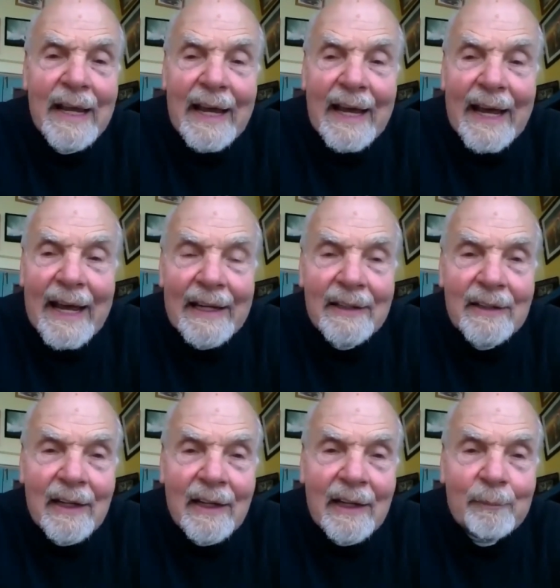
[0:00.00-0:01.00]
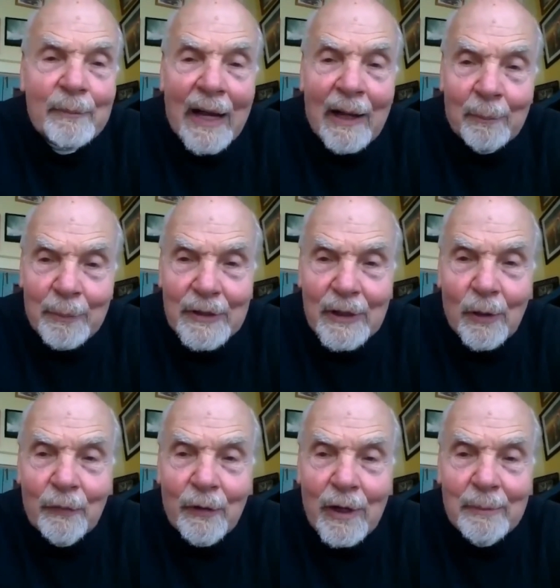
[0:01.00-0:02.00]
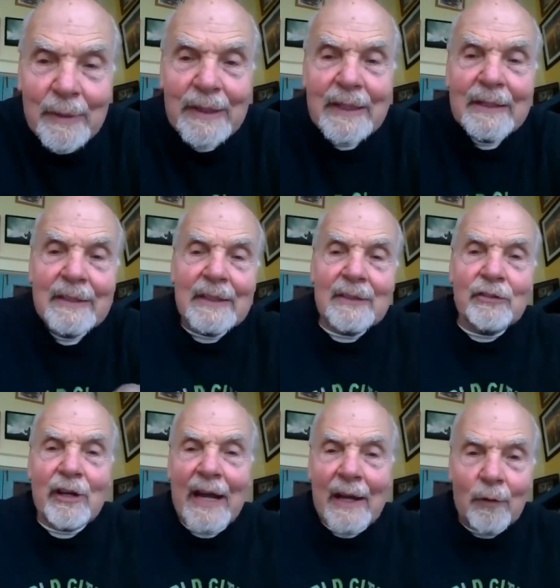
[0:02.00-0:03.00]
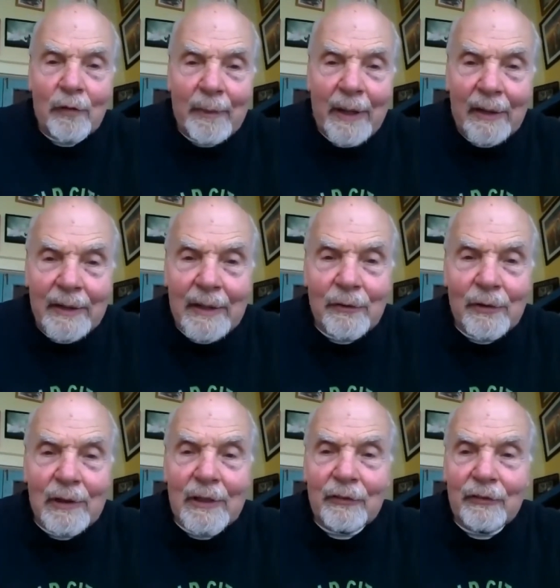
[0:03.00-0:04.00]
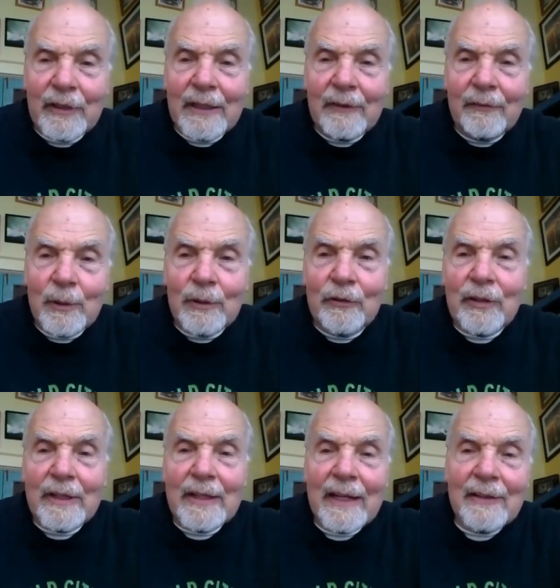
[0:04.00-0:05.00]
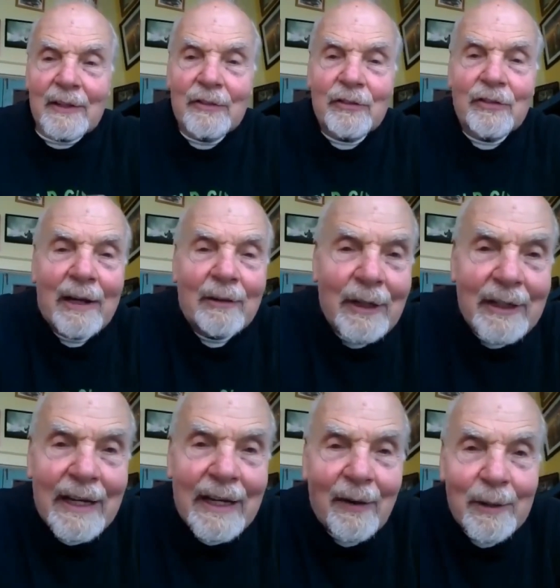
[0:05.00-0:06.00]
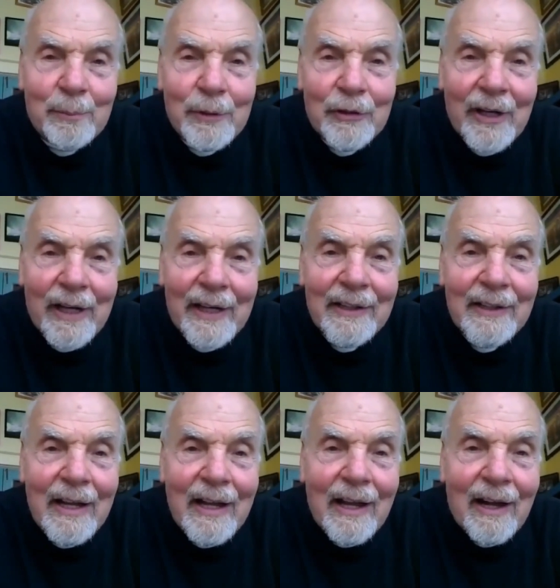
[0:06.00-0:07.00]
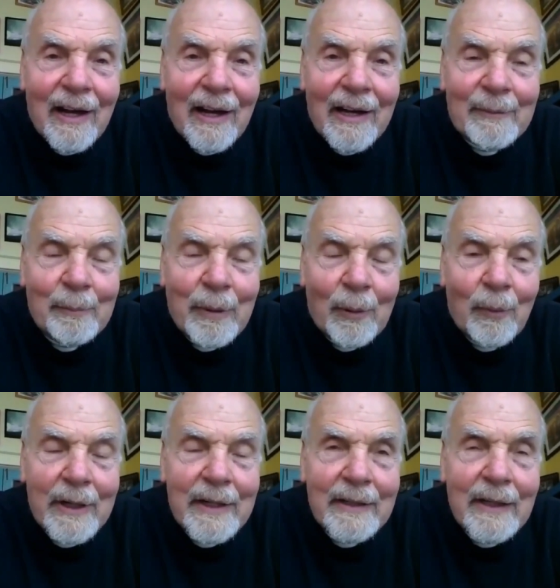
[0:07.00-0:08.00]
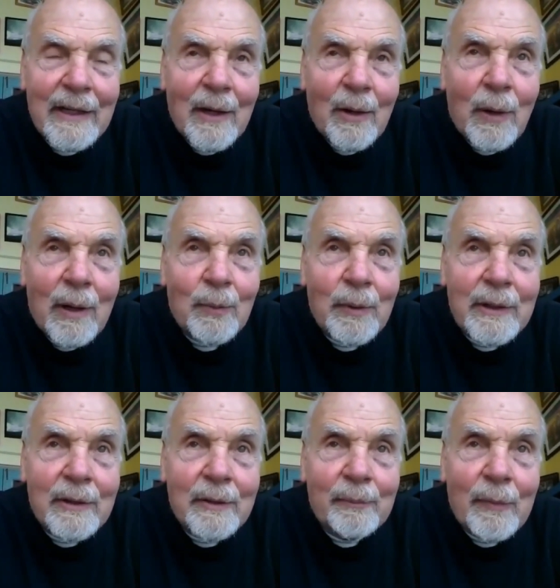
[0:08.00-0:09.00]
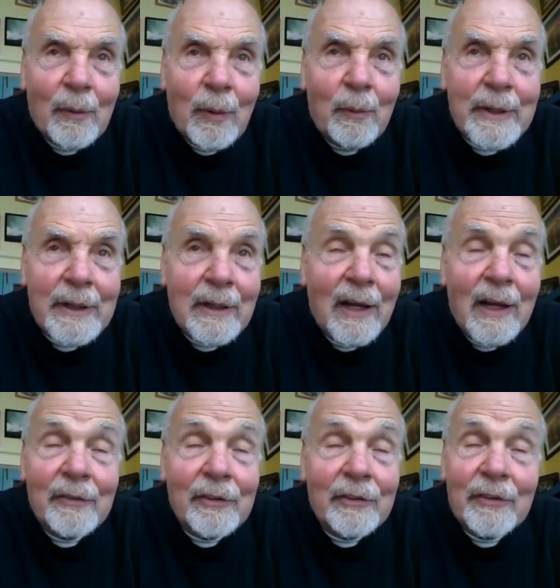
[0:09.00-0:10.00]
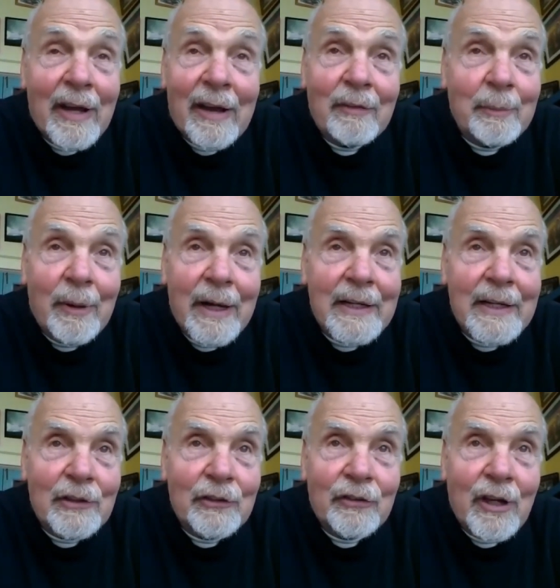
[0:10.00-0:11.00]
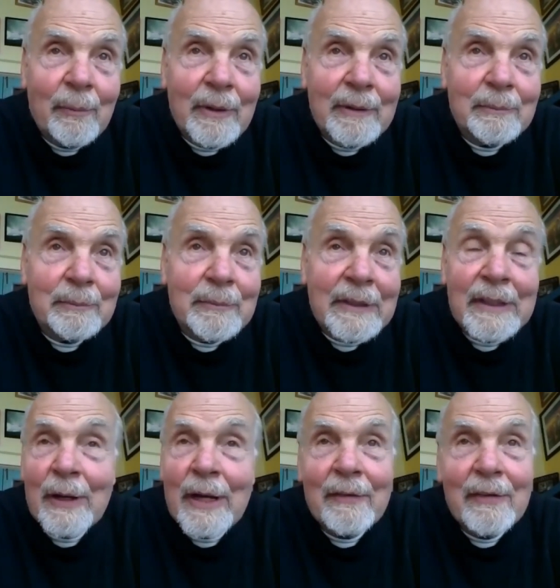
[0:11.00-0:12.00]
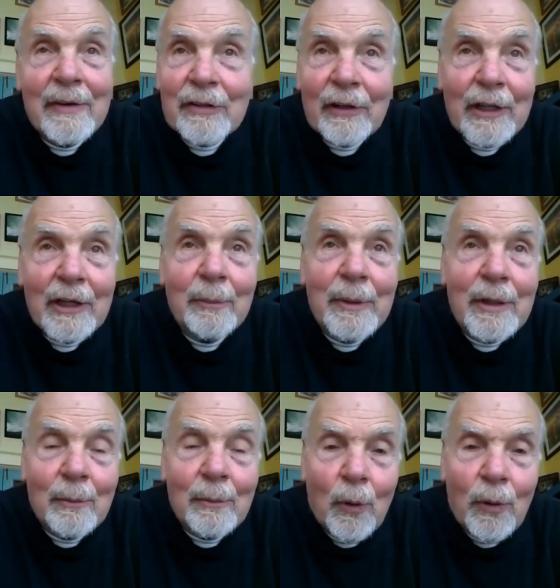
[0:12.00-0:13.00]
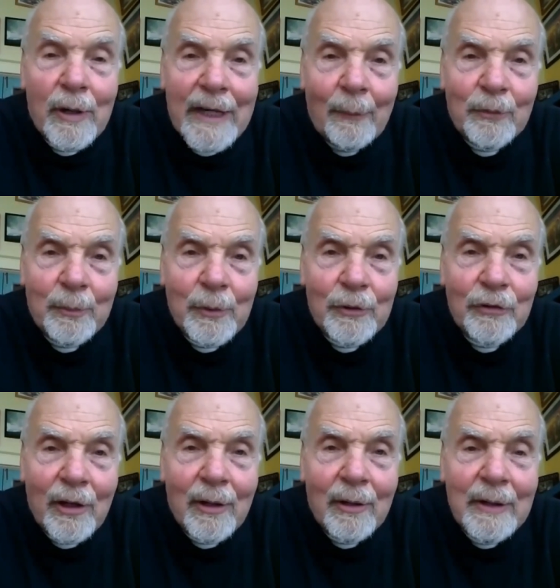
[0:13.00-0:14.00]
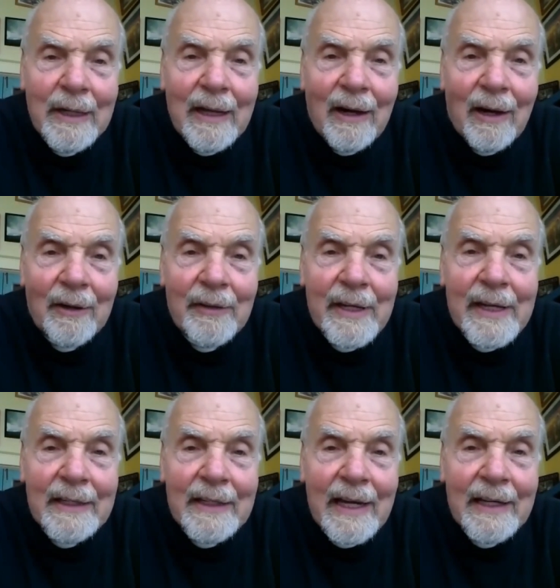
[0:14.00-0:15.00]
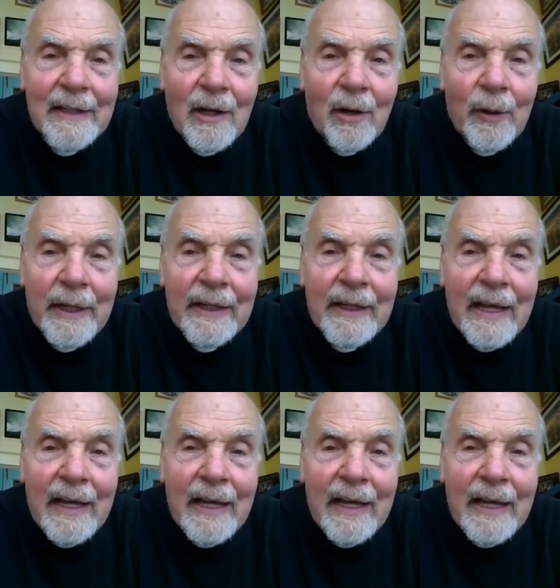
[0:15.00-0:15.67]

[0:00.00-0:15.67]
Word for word: And uh, I'll put the GoFundMe in the chat, or if Melanie, if you're listening, if you could stick that in the chat right now, I'd appreciate it. Uh, but what it, what we're what we love is everybody to just come and you know, even if it's a little bit or more, it helps push our our thing and get it going.